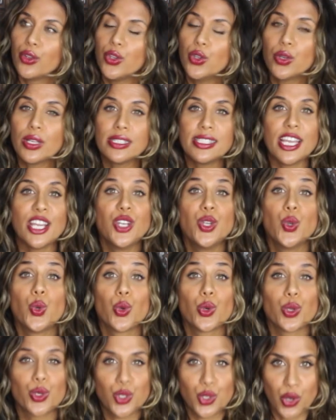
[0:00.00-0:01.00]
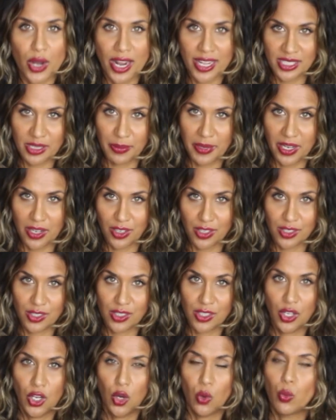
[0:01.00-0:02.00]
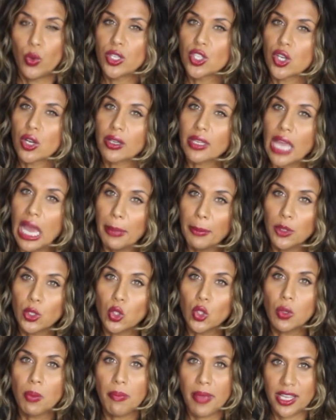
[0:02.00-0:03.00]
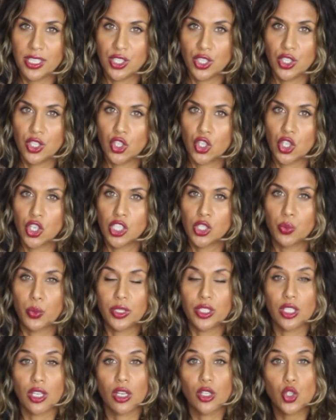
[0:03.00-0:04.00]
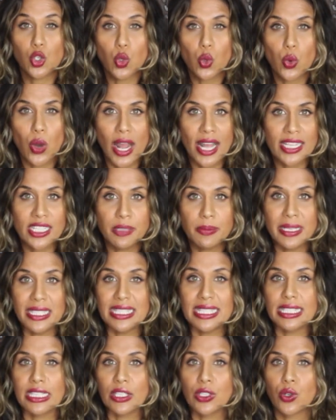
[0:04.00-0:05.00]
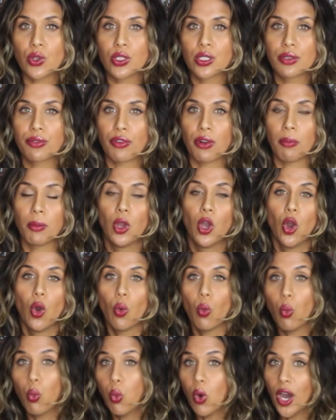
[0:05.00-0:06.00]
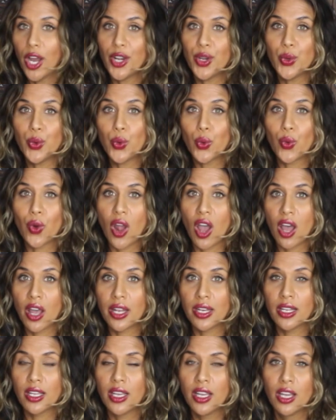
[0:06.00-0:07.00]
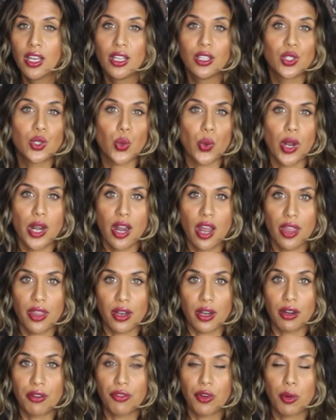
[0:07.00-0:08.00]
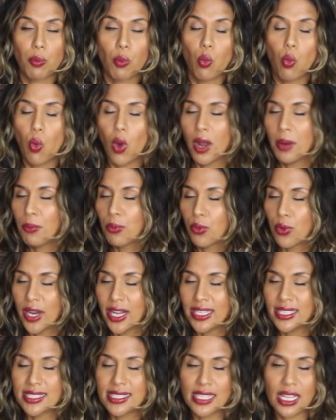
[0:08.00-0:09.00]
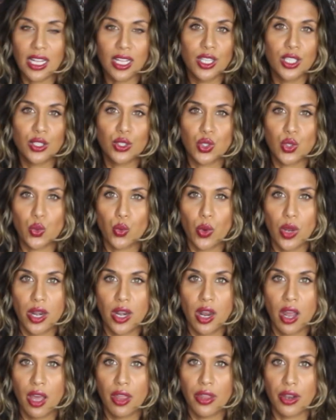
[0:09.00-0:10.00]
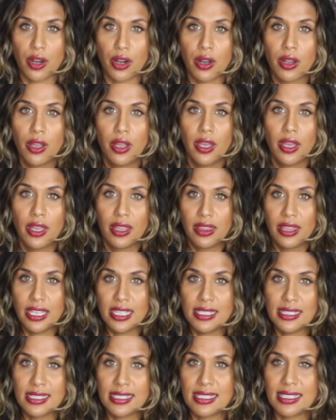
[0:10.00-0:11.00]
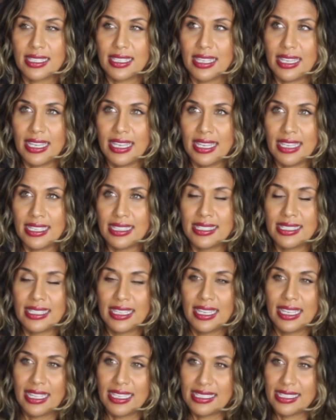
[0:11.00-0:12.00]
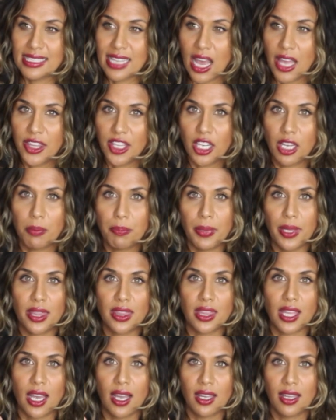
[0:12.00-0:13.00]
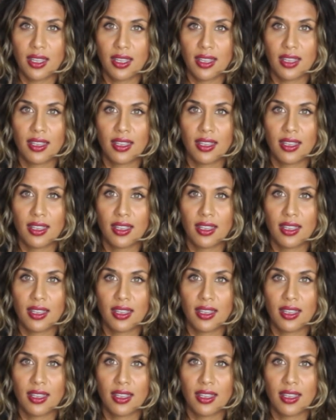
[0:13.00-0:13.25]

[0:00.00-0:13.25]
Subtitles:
you can say, neurotransmitters, which are chemical messengers which transmit signals from one neuron to another, from one brain cell to another. This is Sadhaka Pitta.